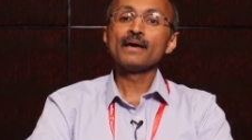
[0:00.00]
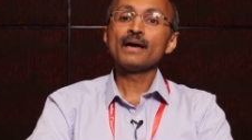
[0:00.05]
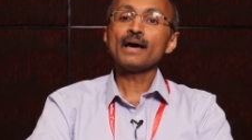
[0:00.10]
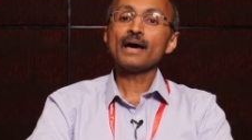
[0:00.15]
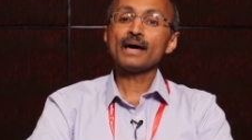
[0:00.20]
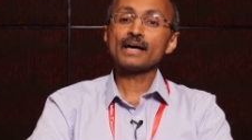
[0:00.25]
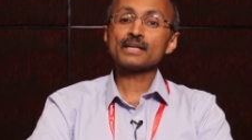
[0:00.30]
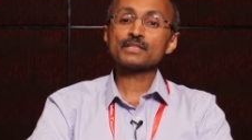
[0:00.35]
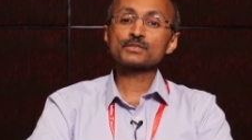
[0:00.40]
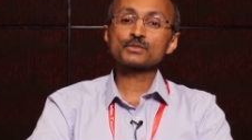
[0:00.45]

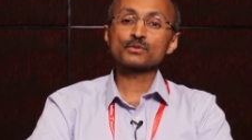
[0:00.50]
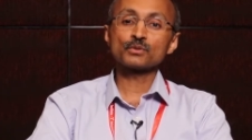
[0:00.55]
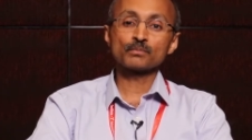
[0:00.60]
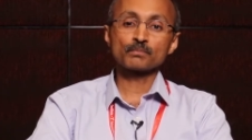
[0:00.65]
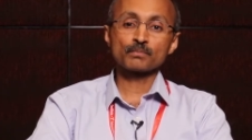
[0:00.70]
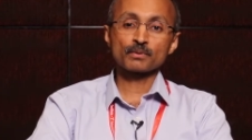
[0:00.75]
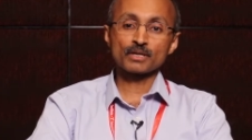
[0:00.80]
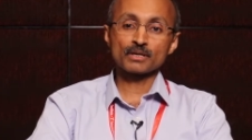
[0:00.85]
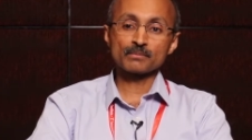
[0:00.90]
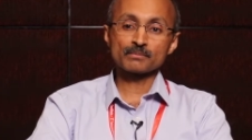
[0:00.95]
has
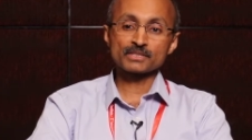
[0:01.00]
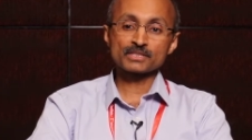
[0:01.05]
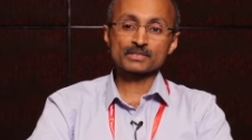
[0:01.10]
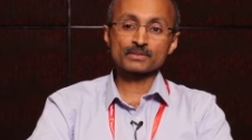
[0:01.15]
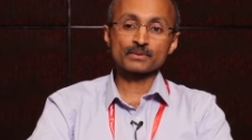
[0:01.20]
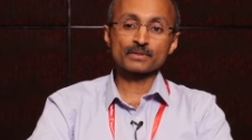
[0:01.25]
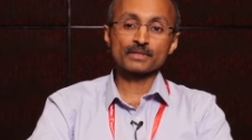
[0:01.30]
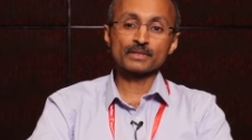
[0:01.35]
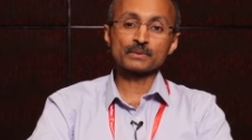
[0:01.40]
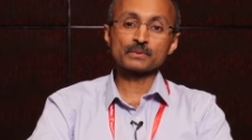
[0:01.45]
shown promise
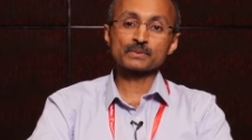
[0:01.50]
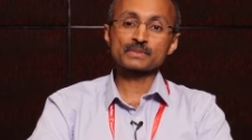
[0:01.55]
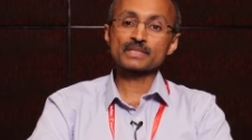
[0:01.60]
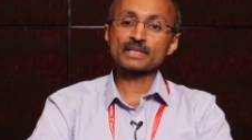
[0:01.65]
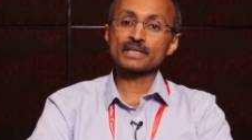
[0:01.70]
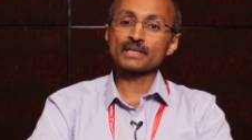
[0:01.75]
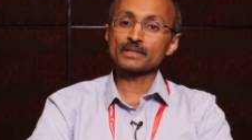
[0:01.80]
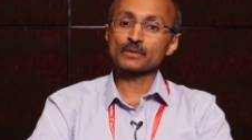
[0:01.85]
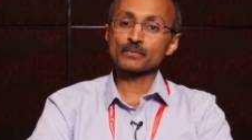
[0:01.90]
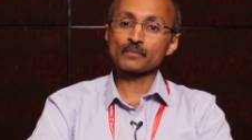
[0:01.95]
to reduce
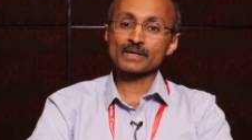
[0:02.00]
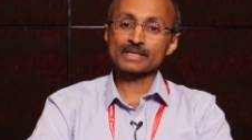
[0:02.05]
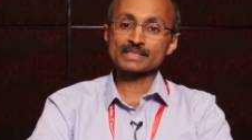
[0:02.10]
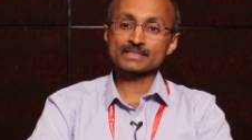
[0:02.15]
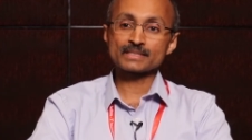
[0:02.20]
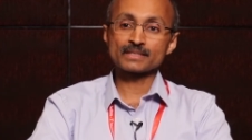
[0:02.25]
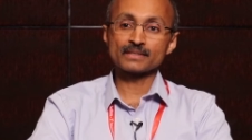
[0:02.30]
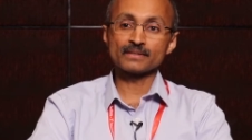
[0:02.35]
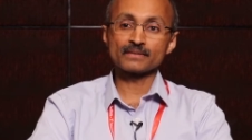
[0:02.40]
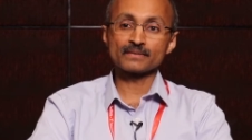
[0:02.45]

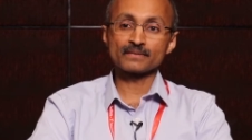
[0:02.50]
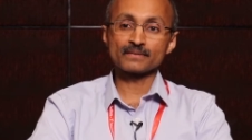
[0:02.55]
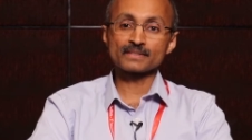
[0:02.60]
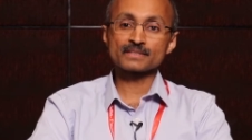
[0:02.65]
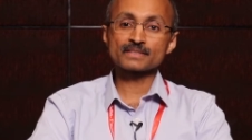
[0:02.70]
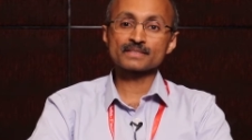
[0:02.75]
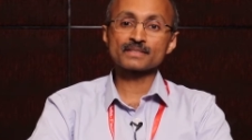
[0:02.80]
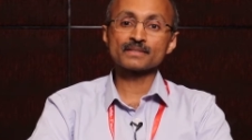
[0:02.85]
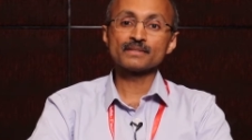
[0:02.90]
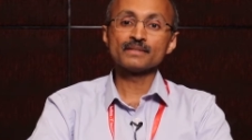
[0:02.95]
cardiovascular
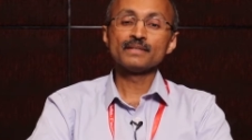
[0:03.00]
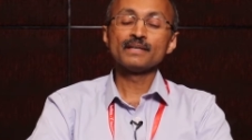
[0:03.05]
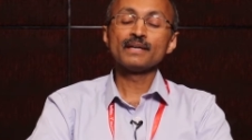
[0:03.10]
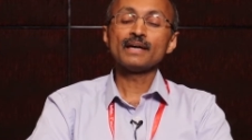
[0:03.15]
risk,